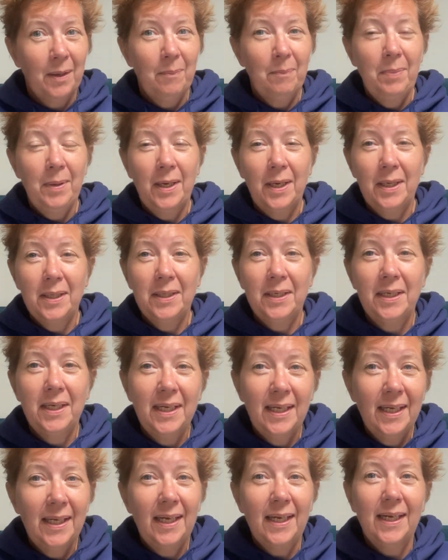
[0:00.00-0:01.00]
but
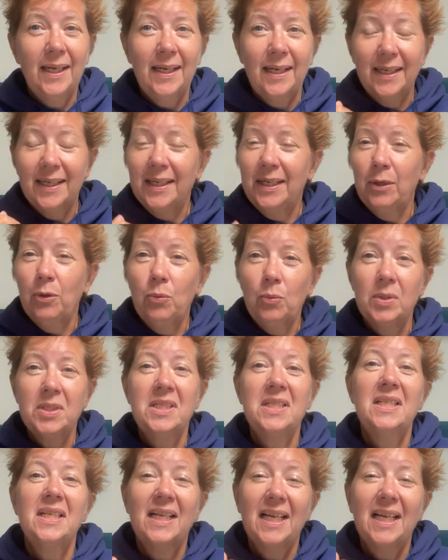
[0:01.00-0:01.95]
uh, it was the